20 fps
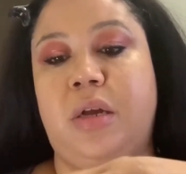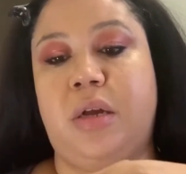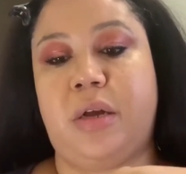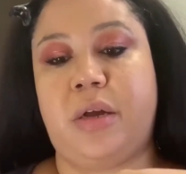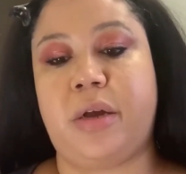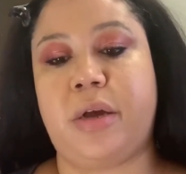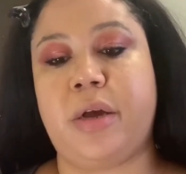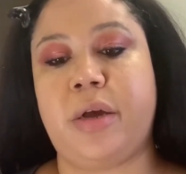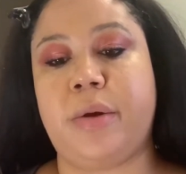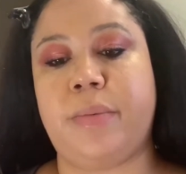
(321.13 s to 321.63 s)

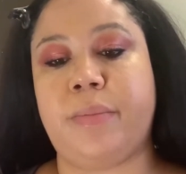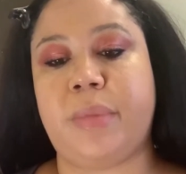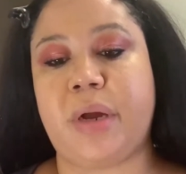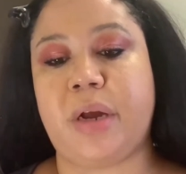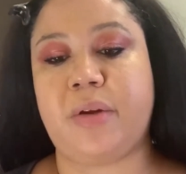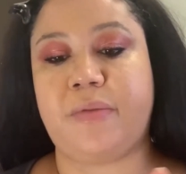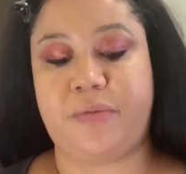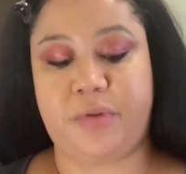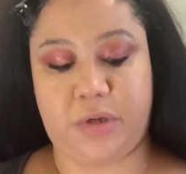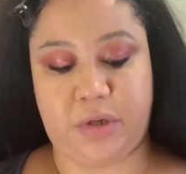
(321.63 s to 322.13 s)
I
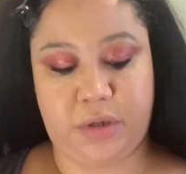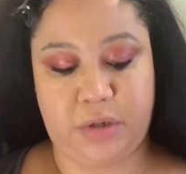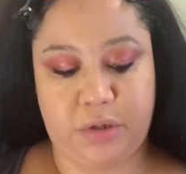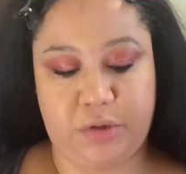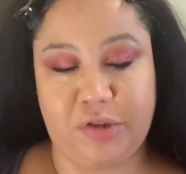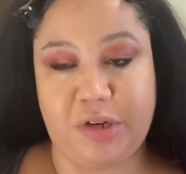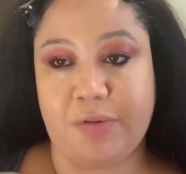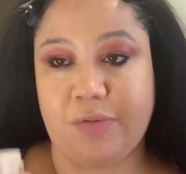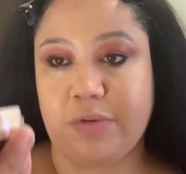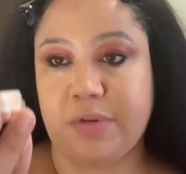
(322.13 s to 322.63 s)
have a
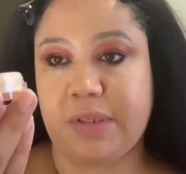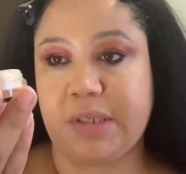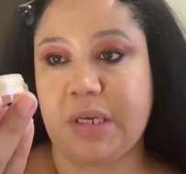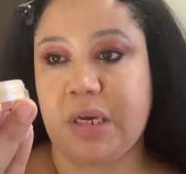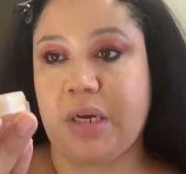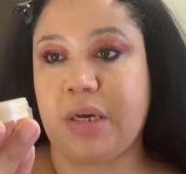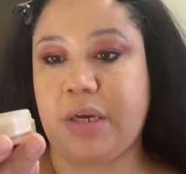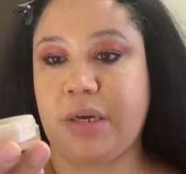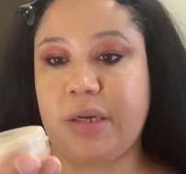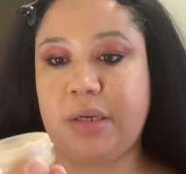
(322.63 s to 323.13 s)
travel
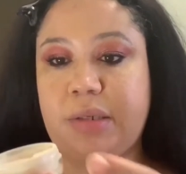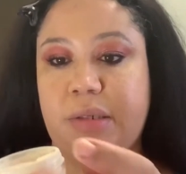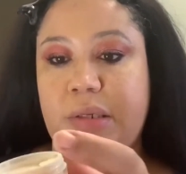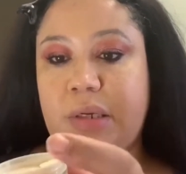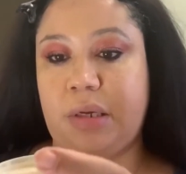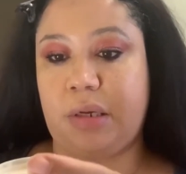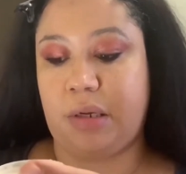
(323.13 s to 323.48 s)
size.